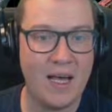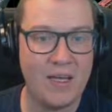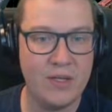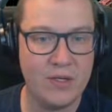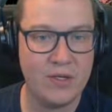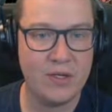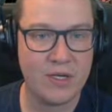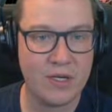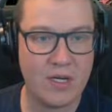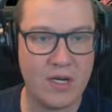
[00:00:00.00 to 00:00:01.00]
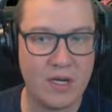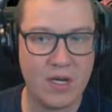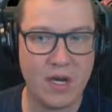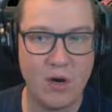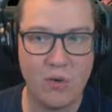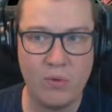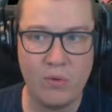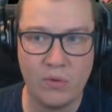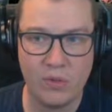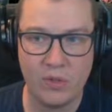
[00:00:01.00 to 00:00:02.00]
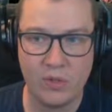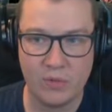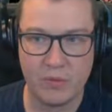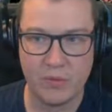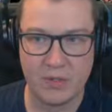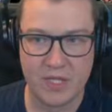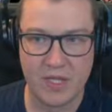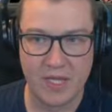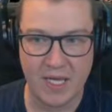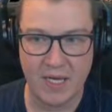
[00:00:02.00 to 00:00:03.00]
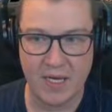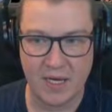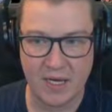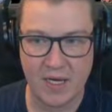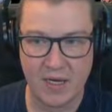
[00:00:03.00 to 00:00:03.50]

You're a cold water thing.